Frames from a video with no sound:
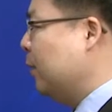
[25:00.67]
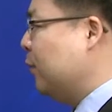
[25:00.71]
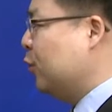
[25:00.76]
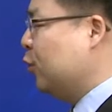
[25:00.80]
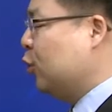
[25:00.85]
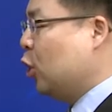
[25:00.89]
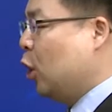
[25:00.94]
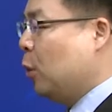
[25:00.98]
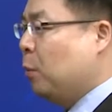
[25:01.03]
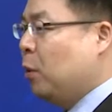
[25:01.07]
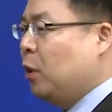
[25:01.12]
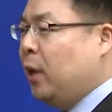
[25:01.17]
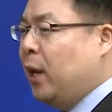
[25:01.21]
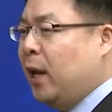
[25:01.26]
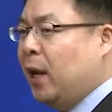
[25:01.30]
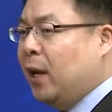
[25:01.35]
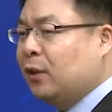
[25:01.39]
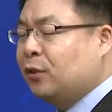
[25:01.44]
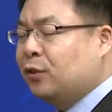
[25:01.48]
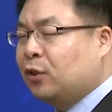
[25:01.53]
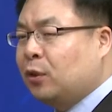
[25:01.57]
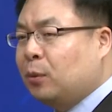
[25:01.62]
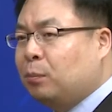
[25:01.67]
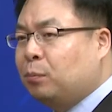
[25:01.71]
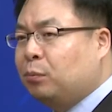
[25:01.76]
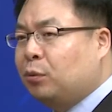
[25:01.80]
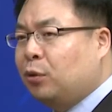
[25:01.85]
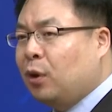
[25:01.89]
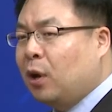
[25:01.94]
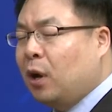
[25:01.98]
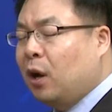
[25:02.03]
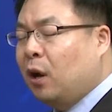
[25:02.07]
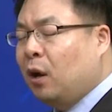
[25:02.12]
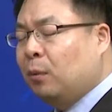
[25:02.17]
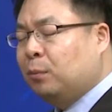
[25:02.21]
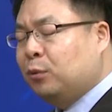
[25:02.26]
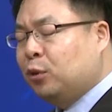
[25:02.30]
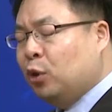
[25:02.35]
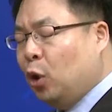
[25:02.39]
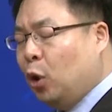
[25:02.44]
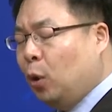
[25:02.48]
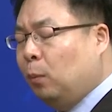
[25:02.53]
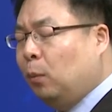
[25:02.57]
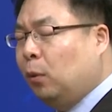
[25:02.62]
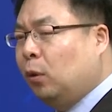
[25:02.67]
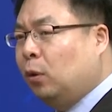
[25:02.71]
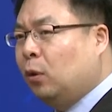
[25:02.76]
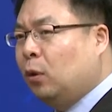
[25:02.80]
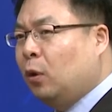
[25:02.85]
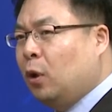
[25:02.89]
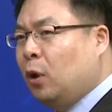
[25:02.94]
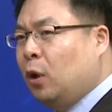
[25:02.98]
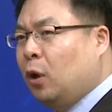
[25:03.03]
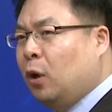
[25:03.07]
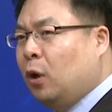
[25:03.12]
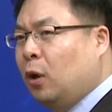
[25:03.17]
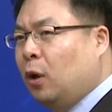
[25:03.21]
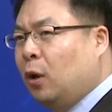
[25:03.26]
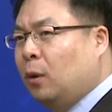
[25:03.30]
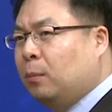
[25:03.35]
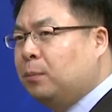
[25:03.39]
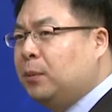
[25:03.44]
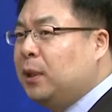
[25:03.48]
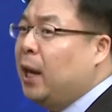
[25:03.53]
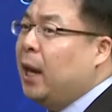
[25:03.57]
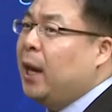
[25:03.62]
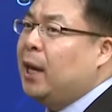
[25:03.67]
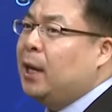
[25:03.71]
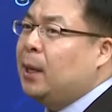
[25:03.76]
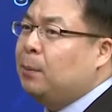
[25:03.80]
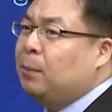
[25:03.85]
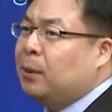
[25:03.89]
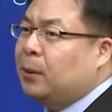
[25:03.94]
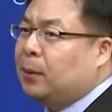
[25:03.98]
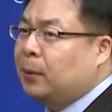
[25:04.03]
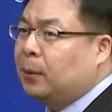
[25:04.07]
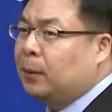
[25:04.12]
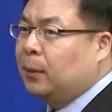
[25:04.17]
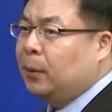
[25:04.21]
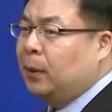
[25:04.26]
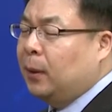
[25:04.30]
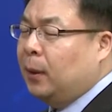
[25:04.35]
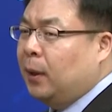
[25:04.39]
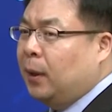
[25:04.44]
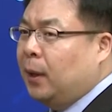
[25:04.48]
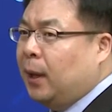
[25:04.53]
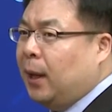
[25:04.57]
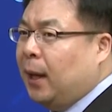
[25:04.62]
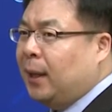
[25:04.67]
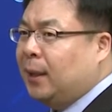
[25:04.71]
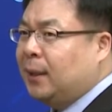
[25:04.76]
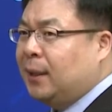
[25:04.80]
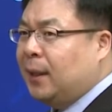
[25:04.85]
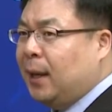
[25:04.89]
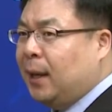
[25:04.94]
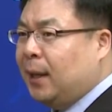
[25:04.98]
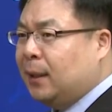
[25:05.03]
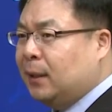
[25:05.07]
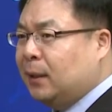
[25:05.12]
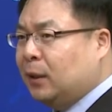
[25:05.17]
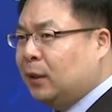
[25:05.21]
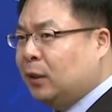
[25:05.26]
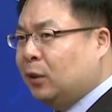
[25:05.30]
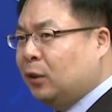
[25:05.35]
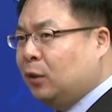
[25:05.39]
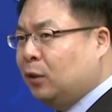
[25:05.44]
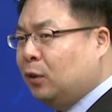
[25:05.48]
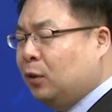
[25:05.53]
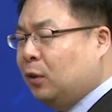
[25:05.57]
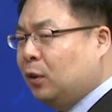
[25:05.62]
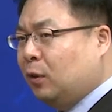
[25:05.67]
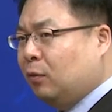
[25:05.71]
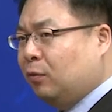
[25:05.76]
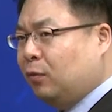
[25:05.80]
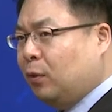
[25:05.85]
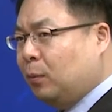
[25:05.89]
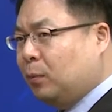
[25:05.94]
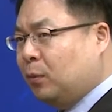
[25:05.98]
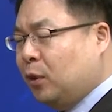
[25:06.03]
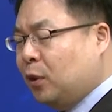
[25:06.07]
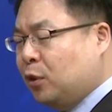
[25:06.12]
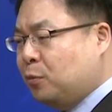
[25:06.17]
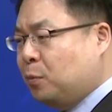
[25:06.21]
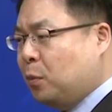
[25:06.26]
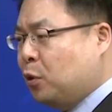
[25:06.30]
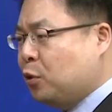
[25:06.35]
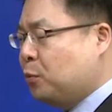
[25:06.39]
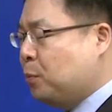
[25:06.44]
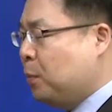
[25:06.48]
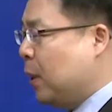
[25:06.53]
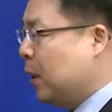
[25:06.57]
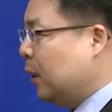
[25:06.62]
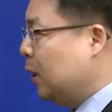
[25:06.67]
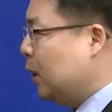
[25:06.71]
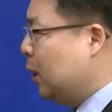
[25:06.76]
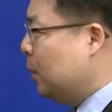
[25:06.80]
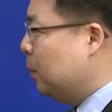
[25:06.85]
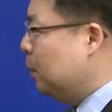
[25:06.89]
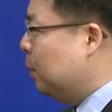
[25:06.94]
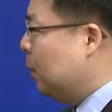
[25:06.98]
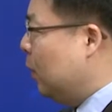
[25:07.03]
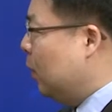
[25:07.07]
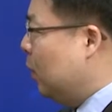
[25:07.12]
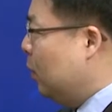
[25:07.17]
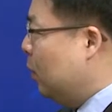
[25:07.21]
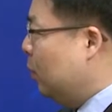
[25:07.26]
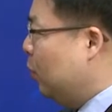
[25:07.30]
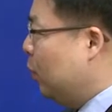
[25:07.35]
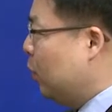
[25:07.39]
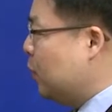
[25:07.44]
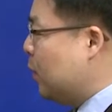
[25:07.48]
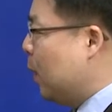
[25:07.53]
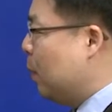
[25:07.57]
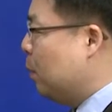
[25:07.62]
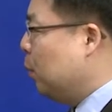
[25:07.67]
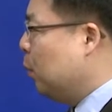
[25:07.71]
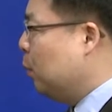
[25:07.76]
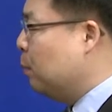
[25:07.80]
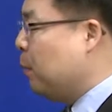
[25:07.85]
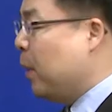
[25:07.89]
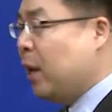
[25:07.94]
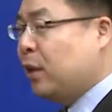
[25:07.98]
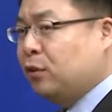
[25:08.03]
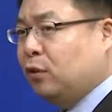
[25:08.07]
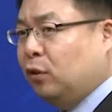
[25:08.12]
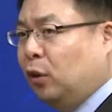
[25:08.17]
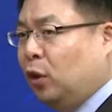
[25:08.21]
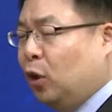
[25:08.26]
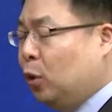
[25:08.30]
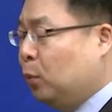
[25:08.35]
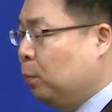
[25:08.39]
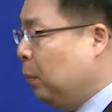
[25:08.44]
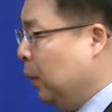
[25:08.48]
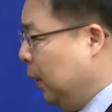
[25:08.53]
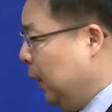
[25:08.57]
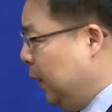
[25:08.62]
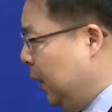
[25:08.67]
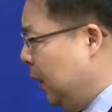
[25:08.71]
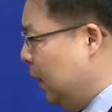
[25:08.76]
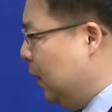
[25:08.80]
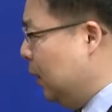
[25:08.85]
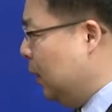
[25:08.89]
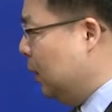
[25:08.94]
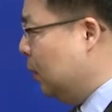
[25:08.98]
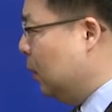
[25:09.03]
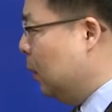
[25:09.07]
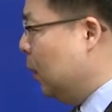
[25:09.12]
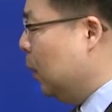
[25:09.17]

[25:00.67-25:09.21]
someone has some abnormal behavior, and then from this perspective, for example, Maslow believed